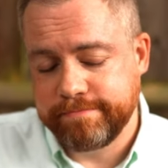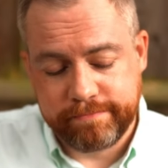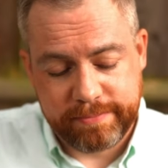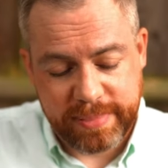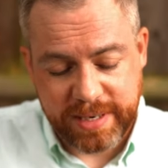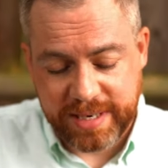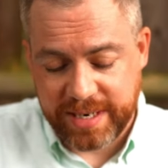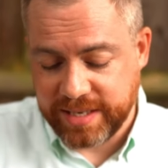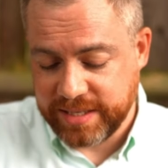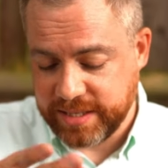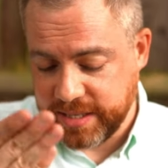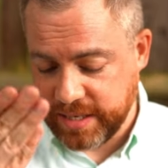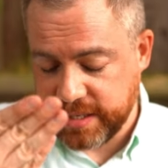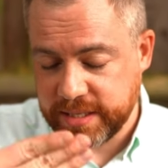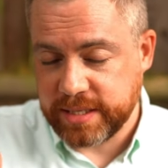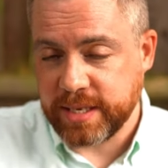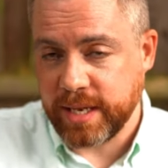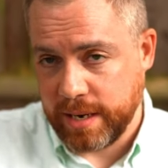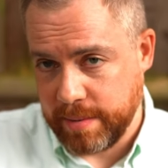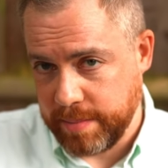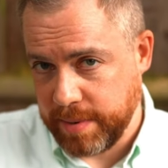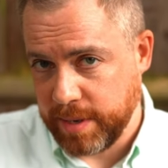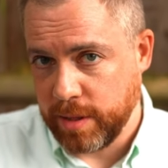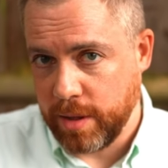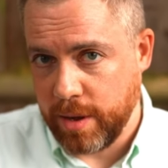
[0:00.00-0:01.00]
because it's
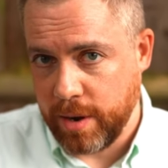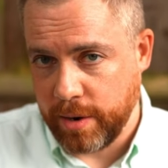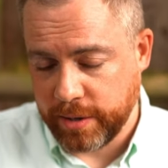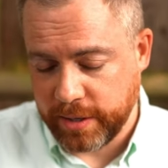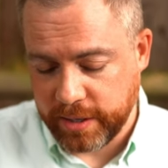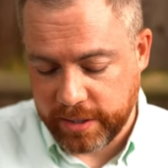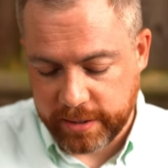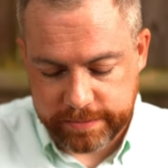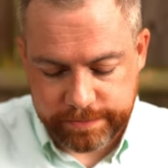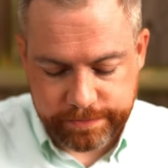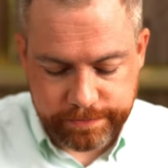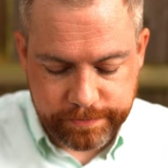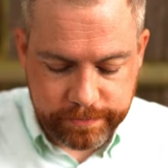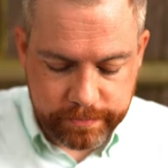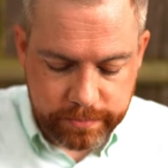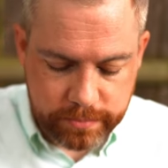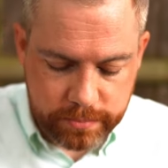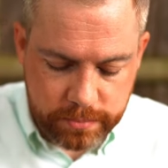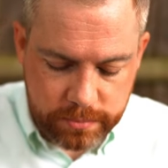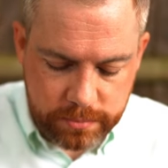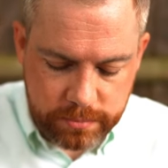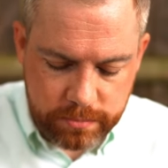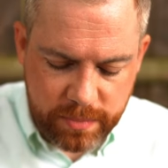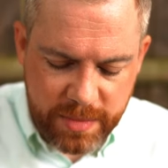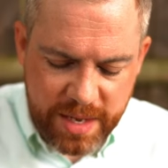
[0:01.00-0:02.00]
going to be longer.
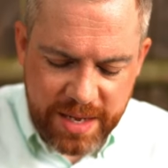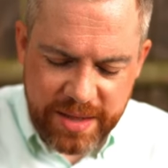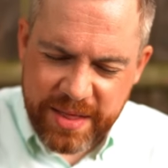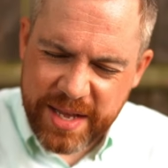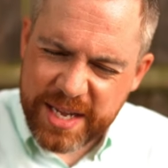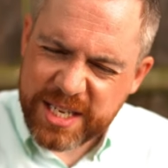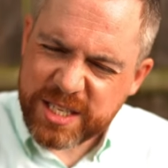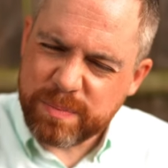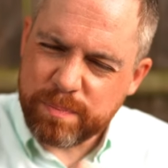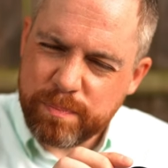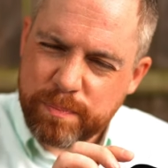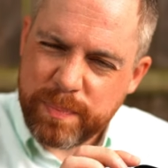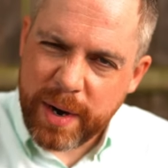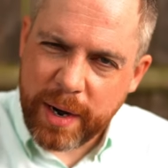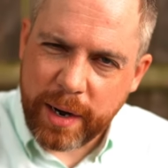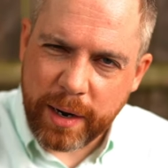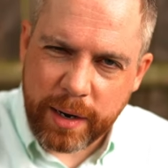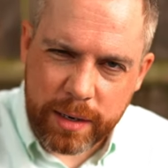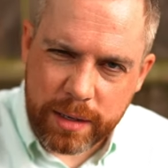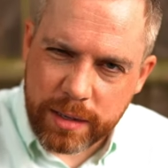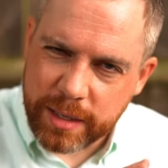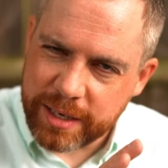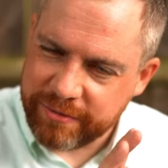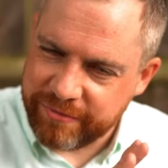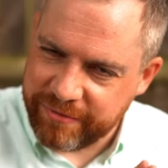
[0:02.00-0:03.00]
This
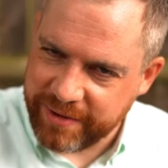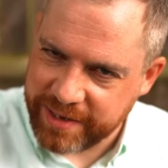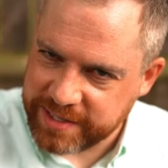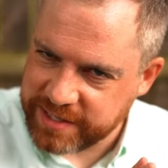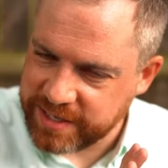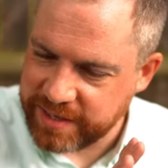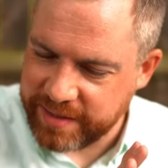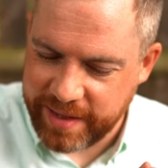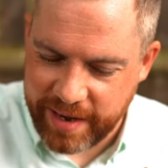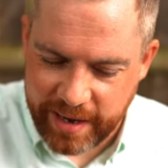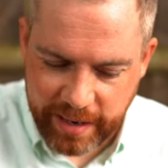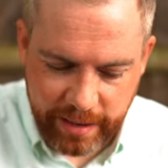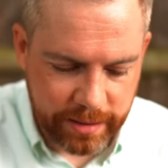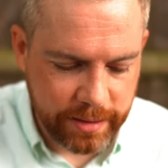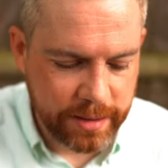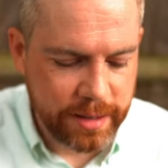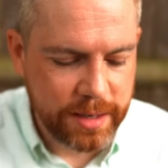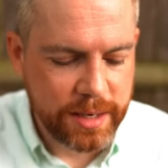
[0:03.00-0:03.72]
barely fits in there.